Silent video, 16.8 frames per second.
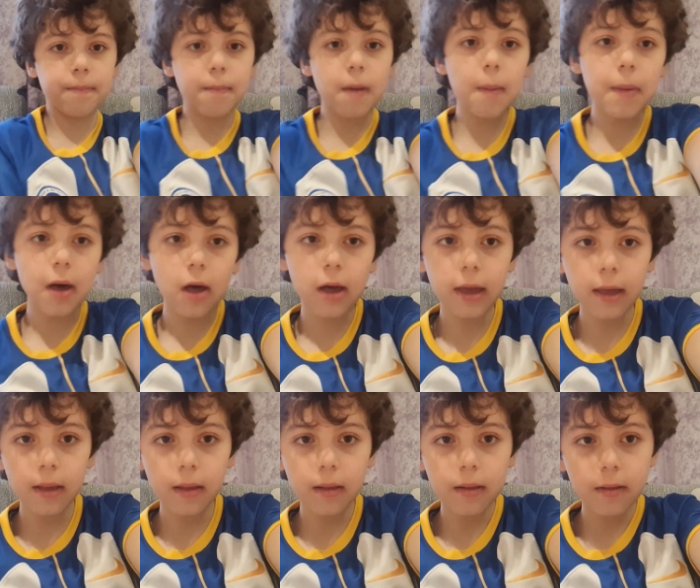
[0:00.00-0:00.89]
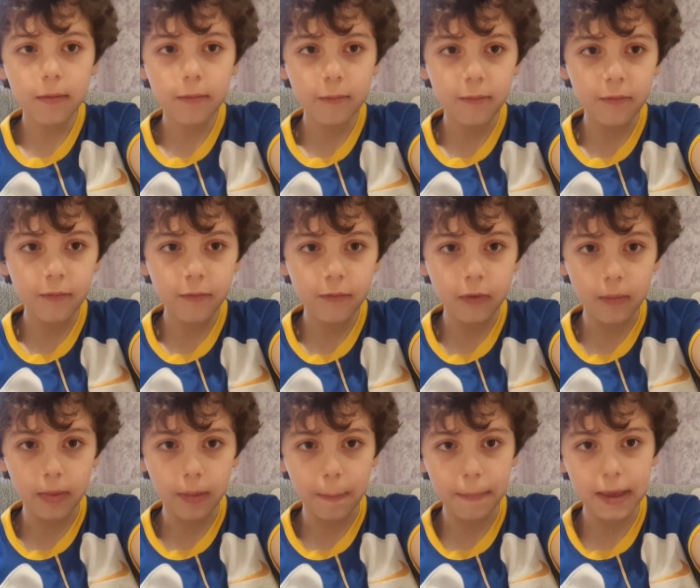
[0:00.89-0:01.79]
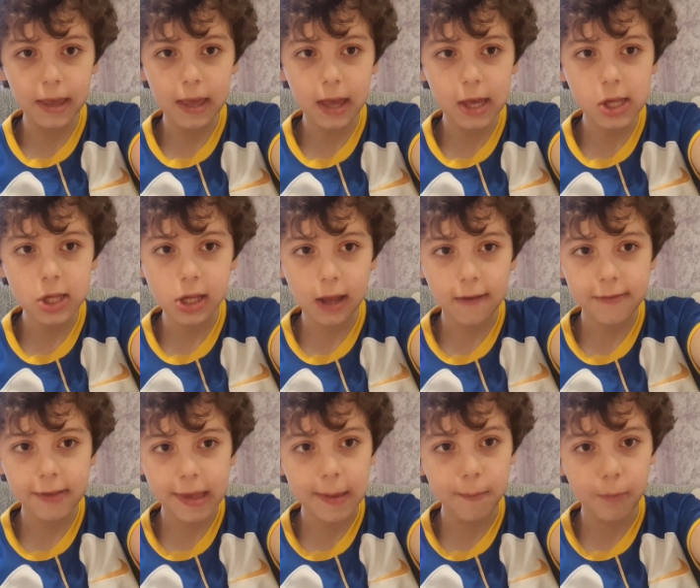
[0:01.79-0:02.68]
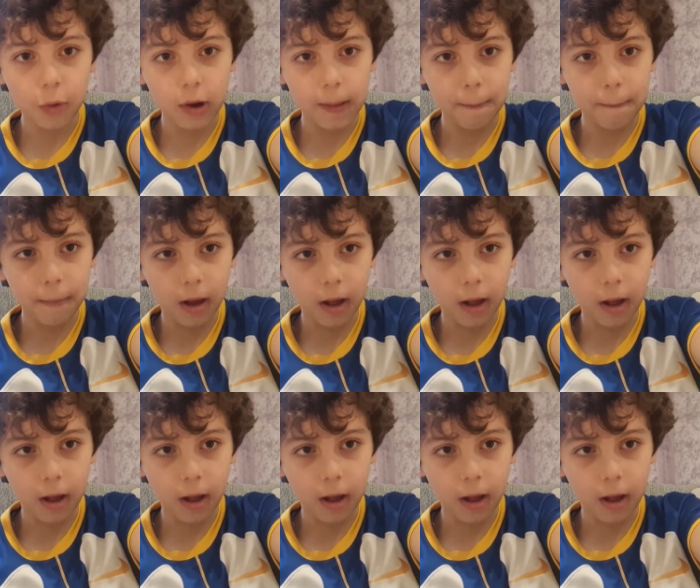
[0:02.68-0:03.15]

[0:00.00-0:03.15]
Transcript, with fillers: Bye-bye. Bye From the BHFC boy.